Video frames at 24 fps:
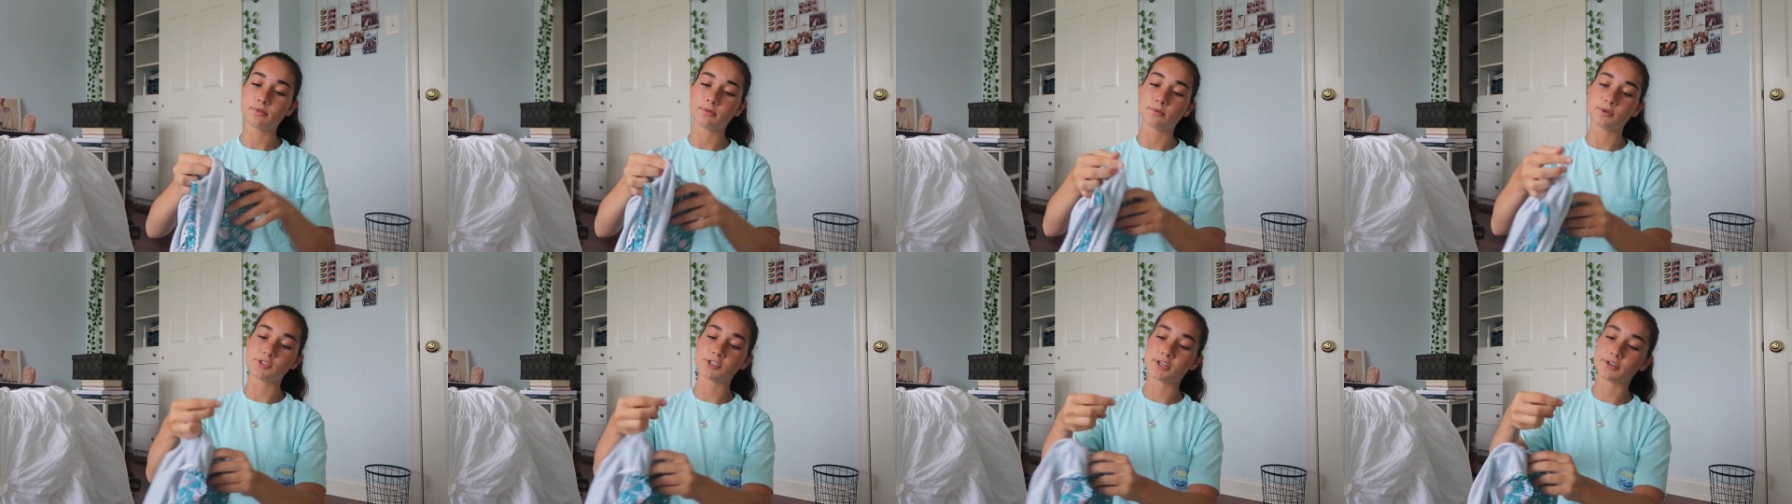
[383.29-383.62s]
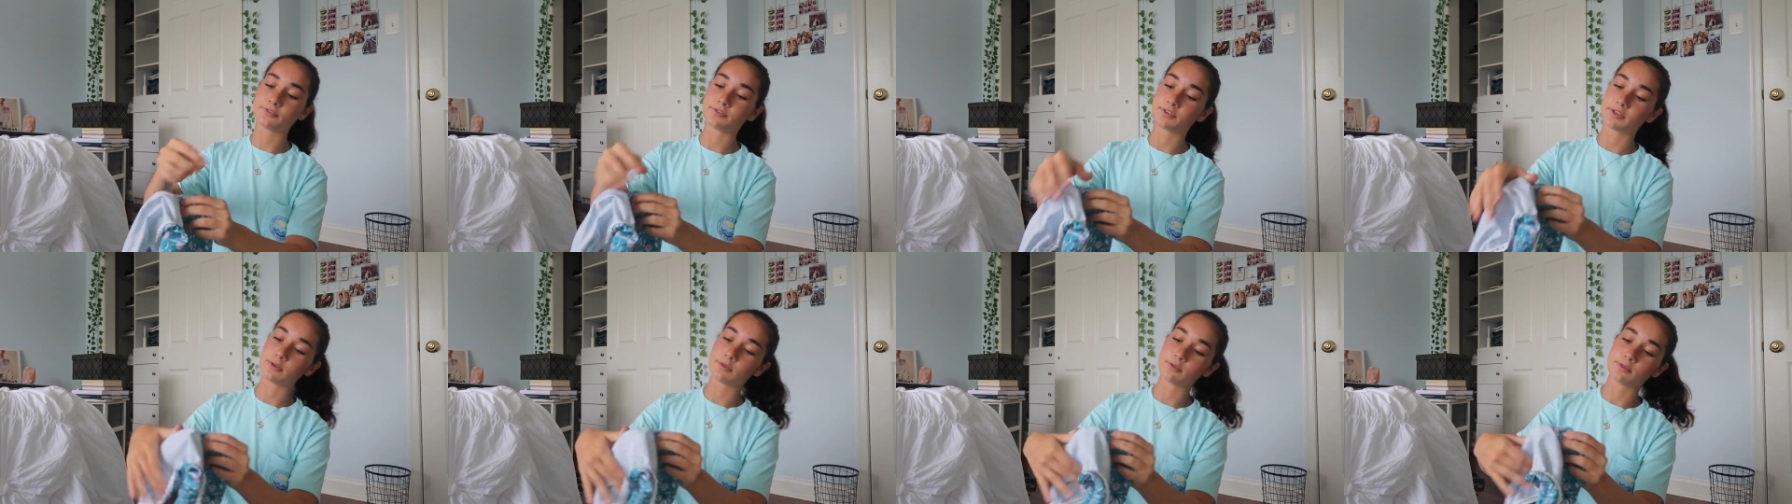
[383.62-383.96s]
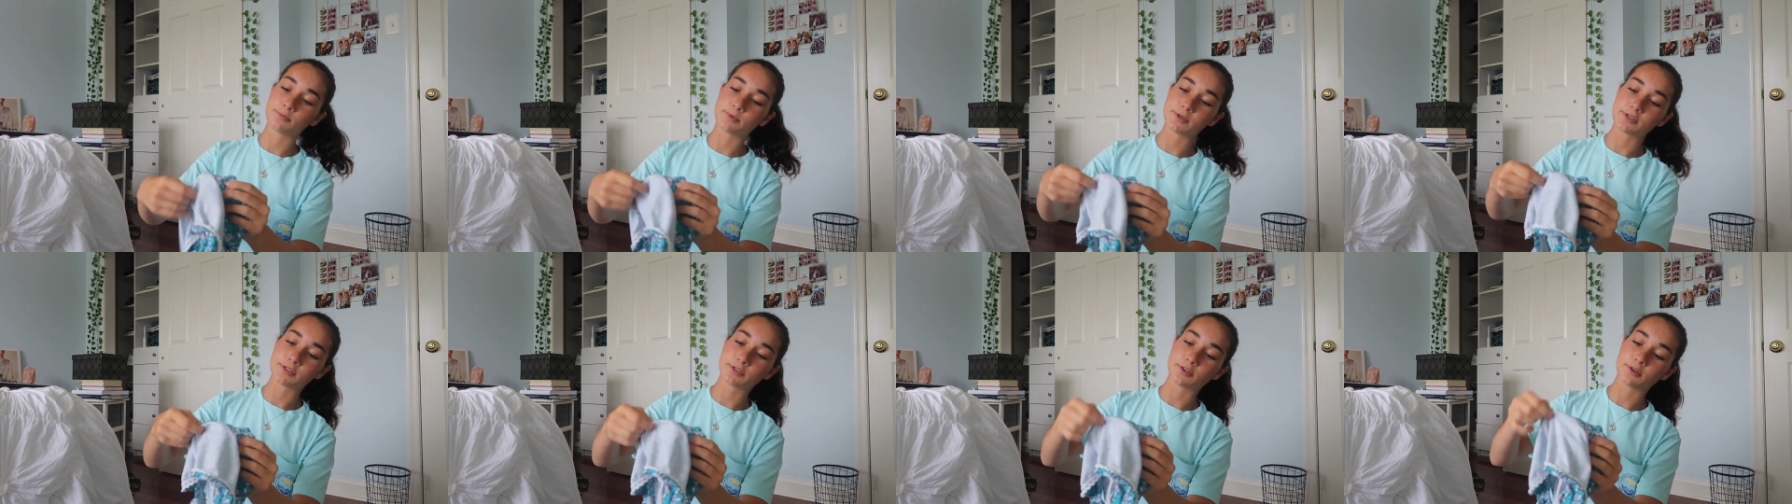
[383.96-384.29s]
which I feel like would
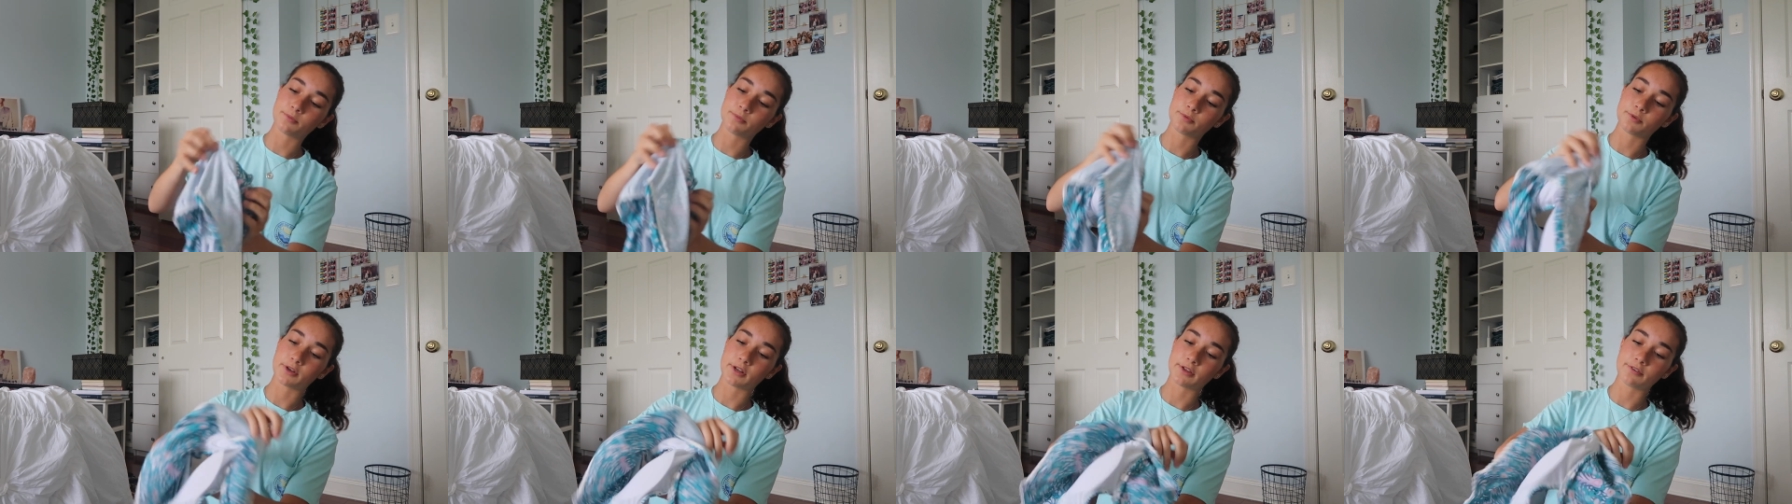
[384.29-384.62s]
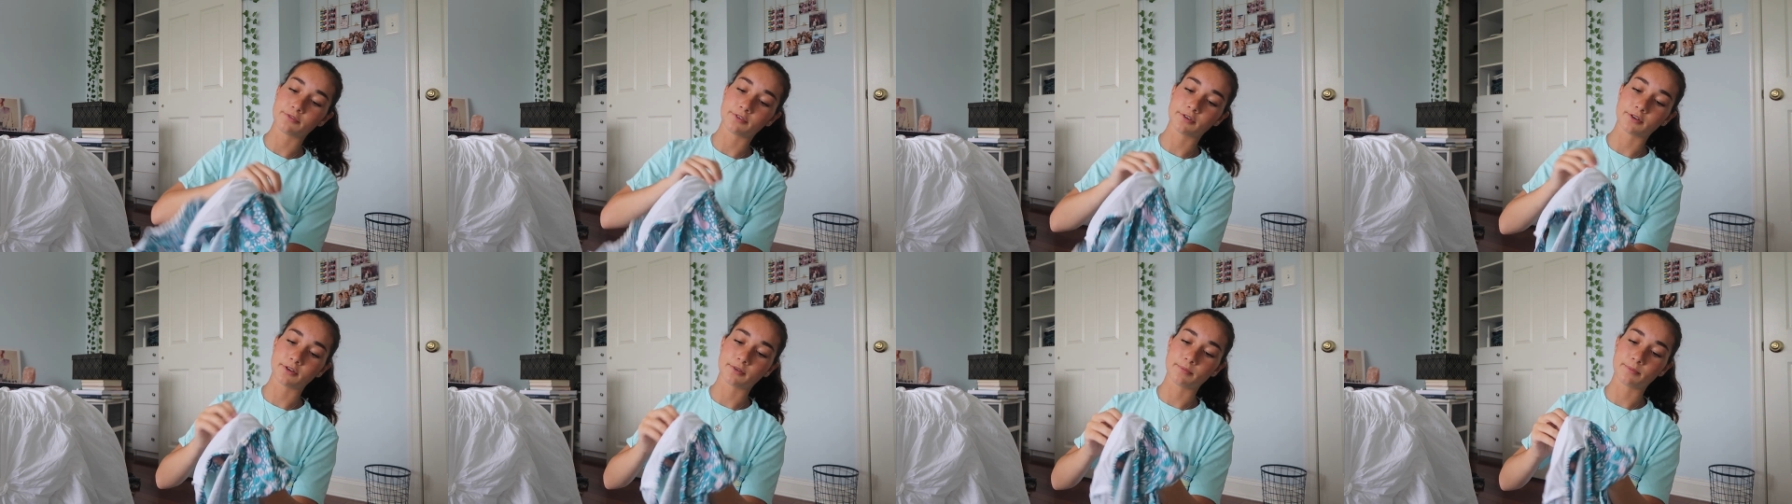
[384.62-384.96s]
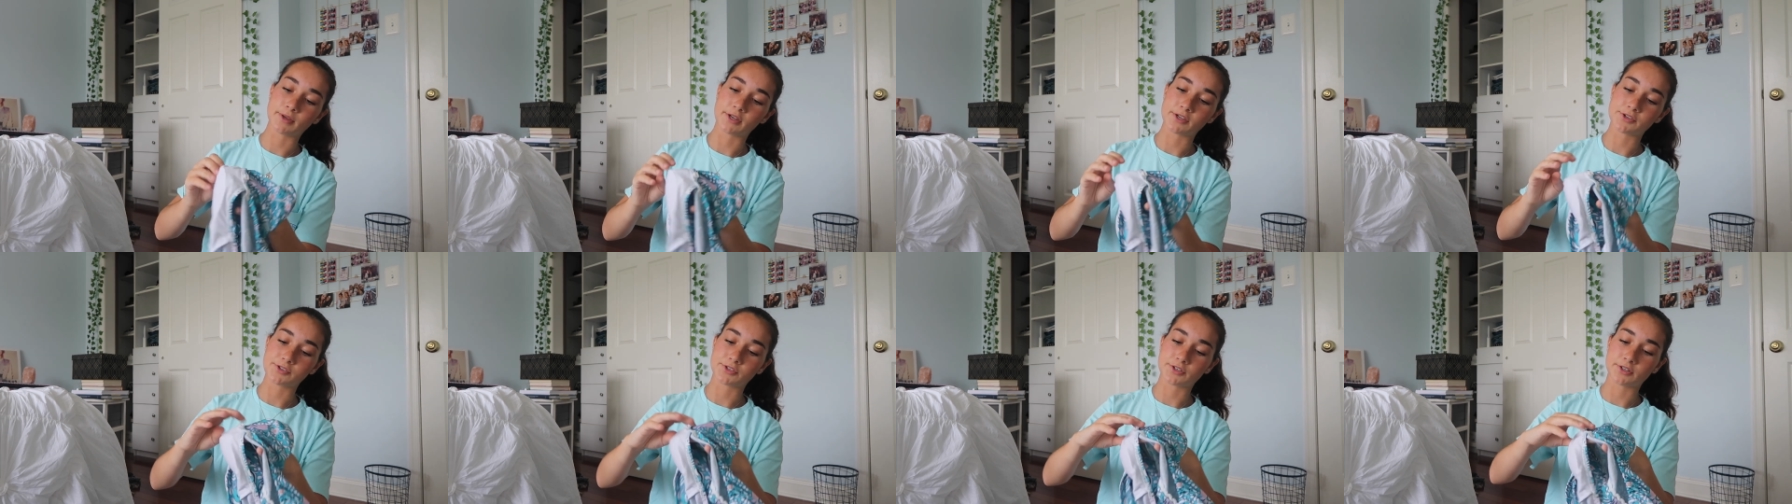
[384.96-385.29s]
be so pretty for a
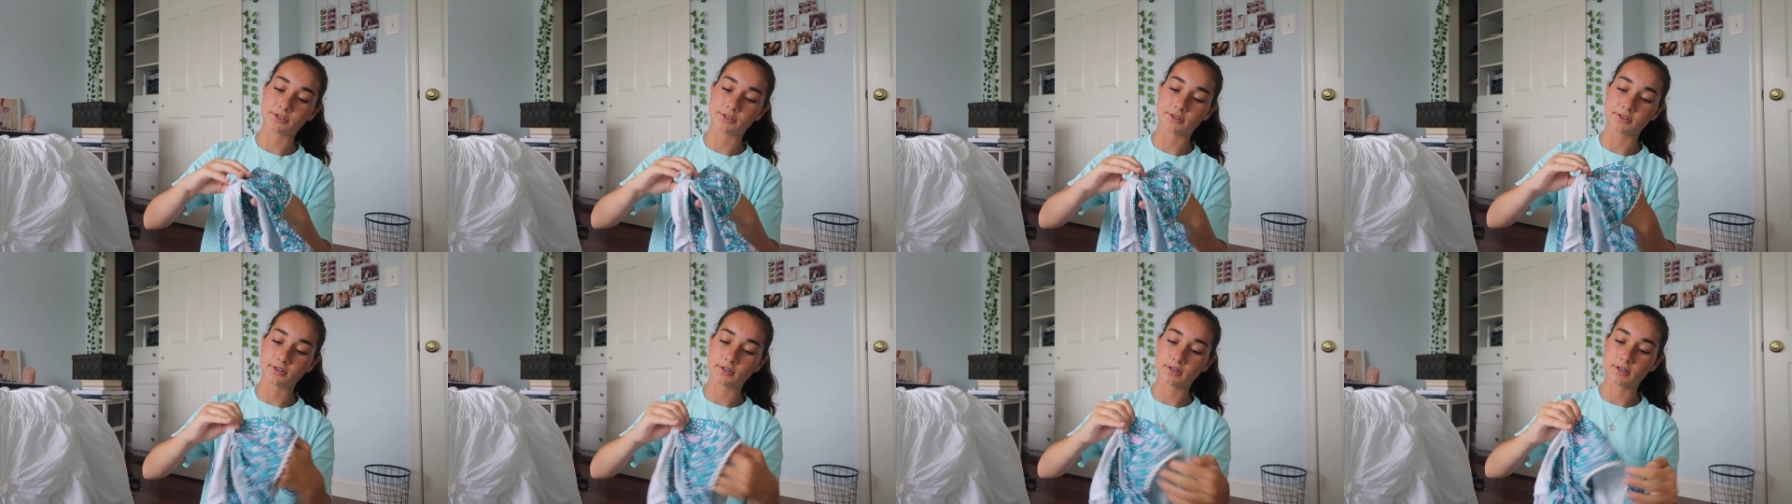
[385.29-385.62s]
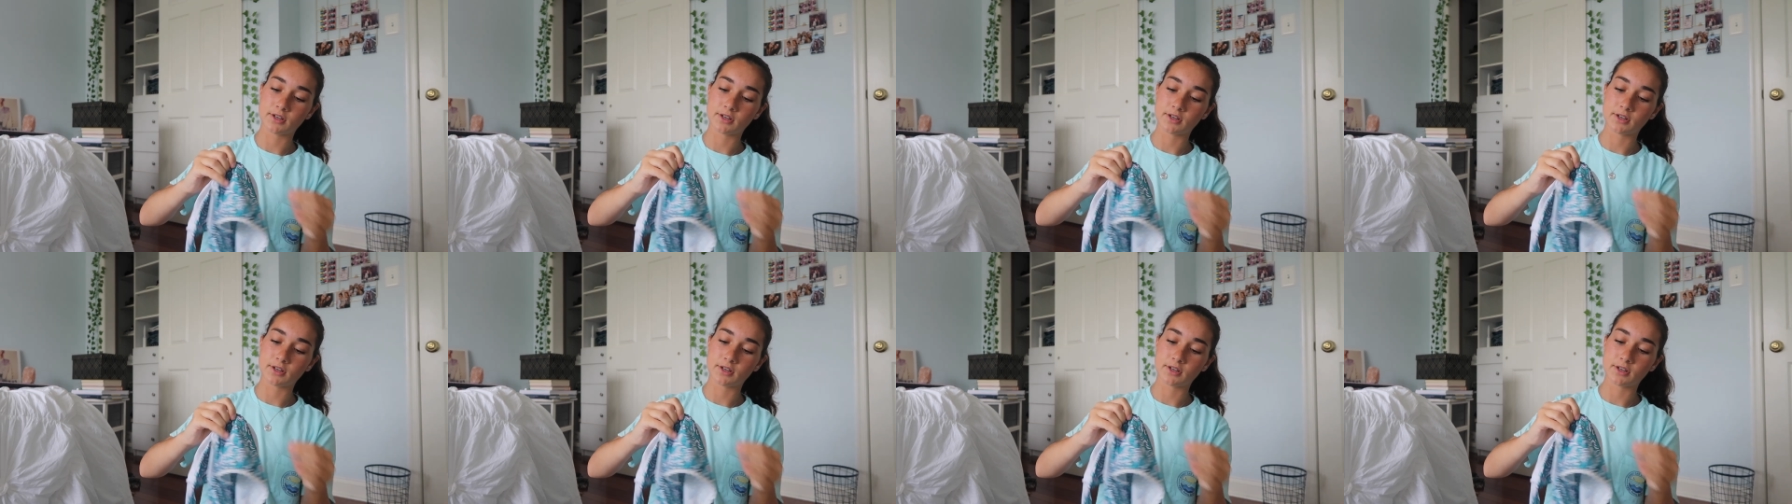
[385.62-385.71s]
picture.